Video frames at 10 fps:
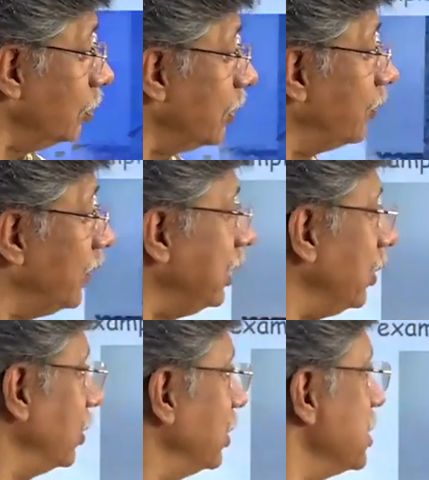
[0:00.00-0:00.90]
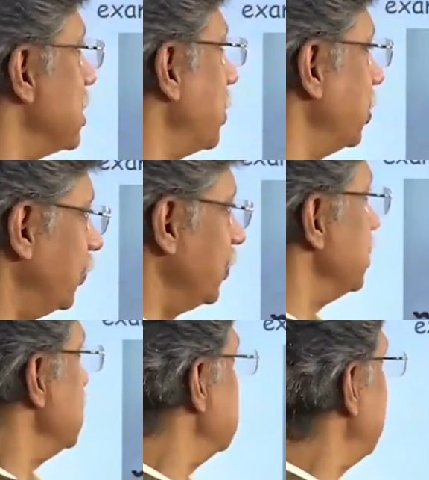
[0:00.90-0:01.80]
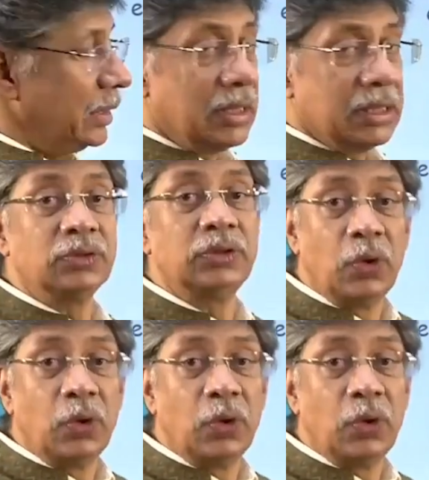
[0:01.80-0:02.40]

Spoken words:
be feeding on these type of fishes. Now the